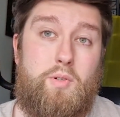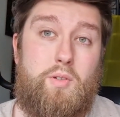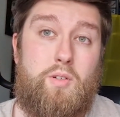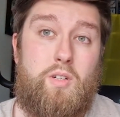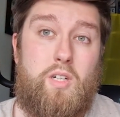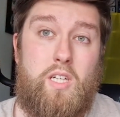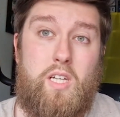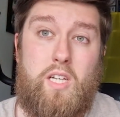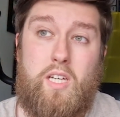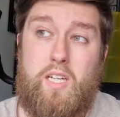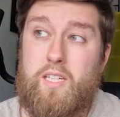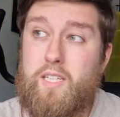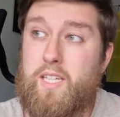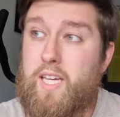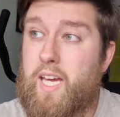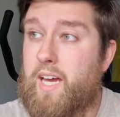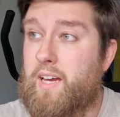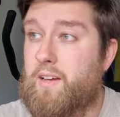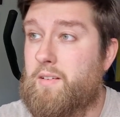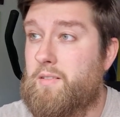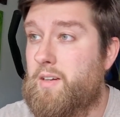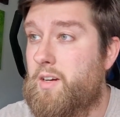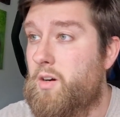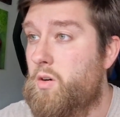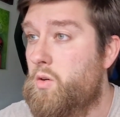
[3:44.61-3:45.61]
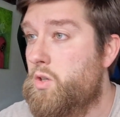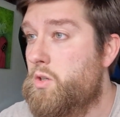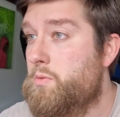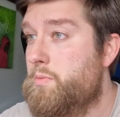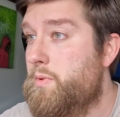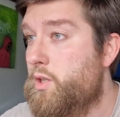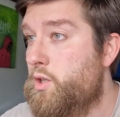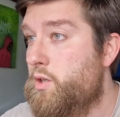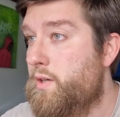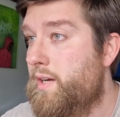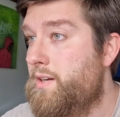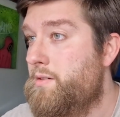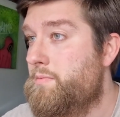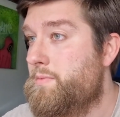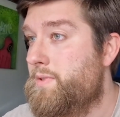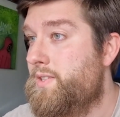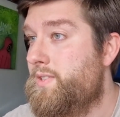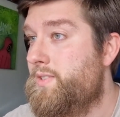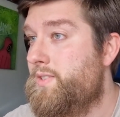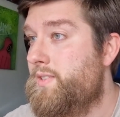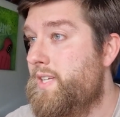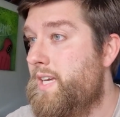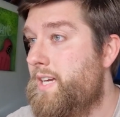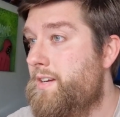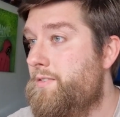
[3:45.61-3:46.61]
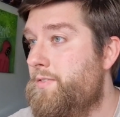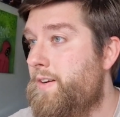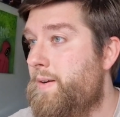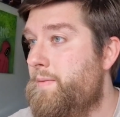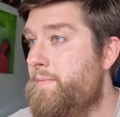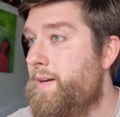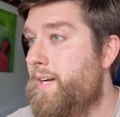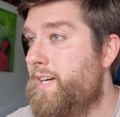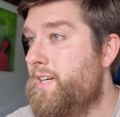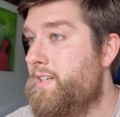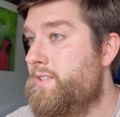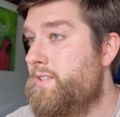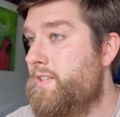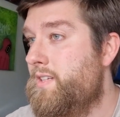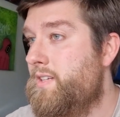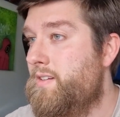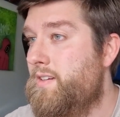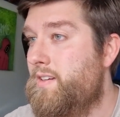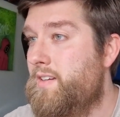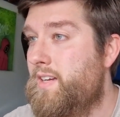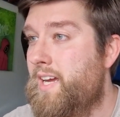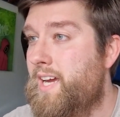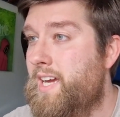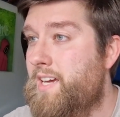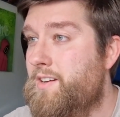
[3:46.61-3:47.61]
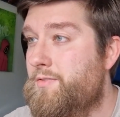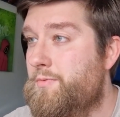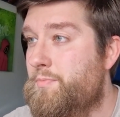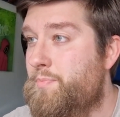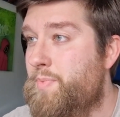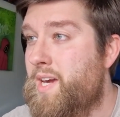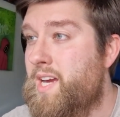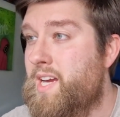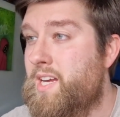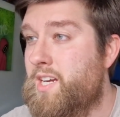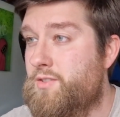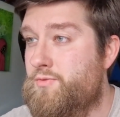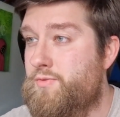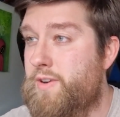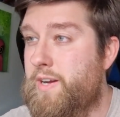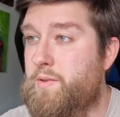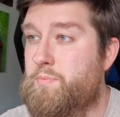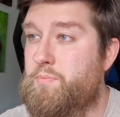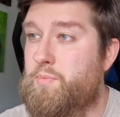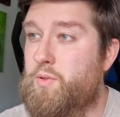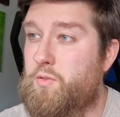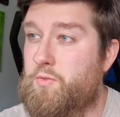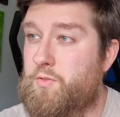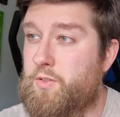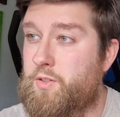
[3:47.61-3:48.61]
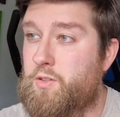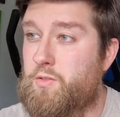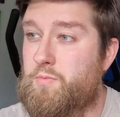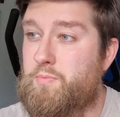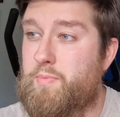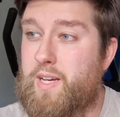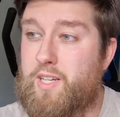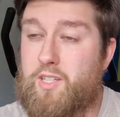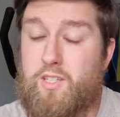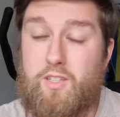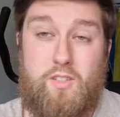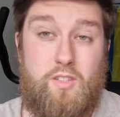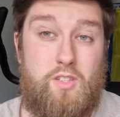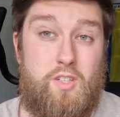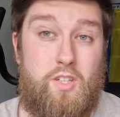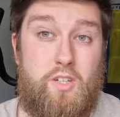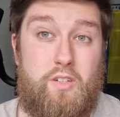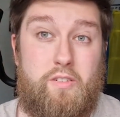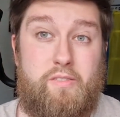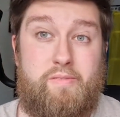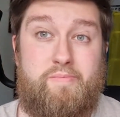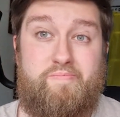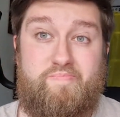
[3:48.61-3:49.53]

But yeah, Hülkenberg went up to 6th, Magnussen on 8th, beating a Red Bull for good measure too.